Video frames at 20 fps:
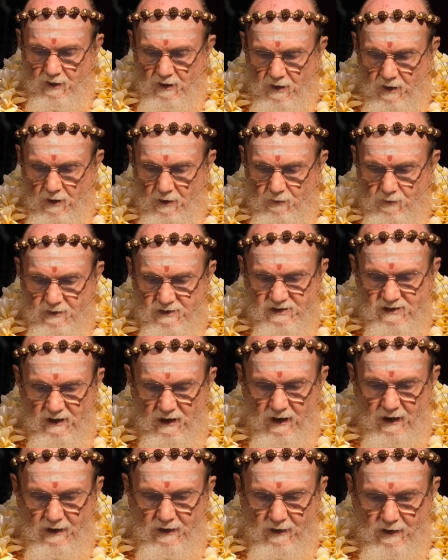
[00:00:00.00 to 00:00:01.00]
the
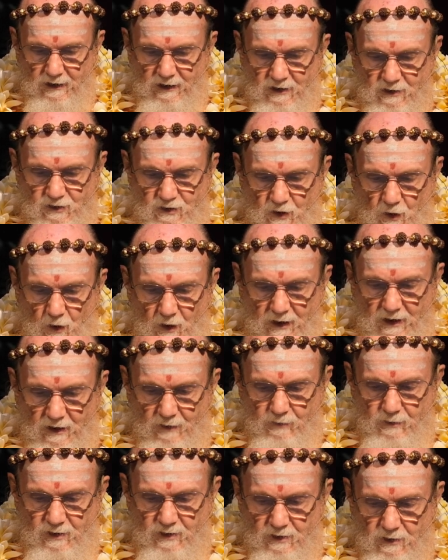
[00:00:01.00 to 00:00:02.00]
countryside and enjoy
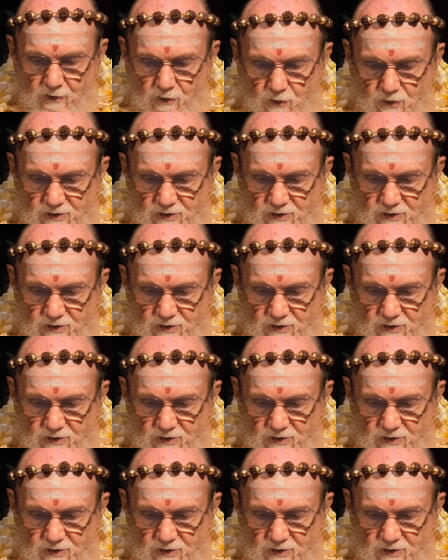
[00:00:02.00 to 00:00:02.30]
everything you